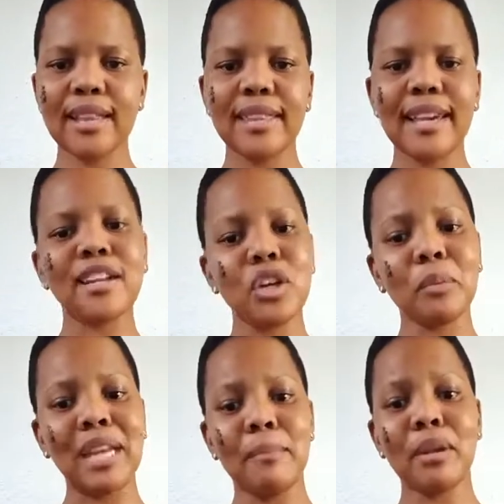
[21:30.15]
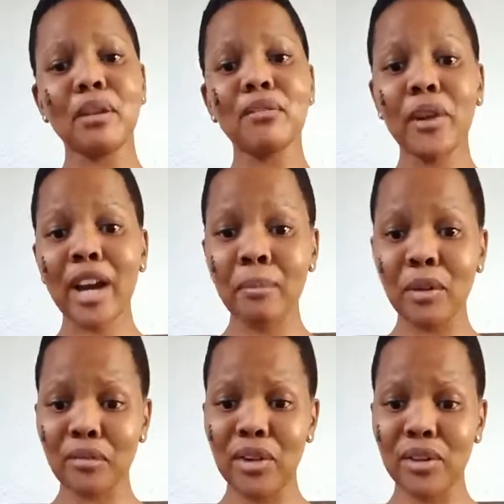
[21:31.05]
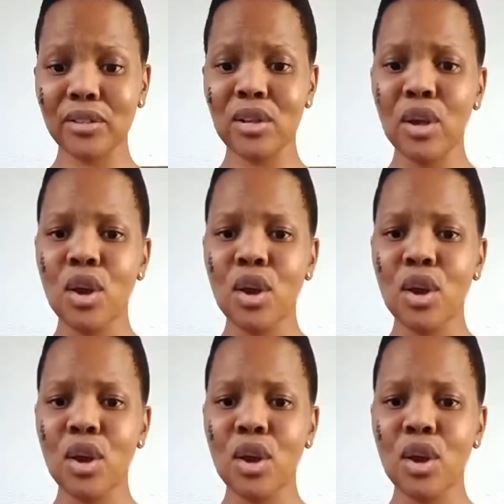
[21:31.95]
And that had not been happening for a couple of years.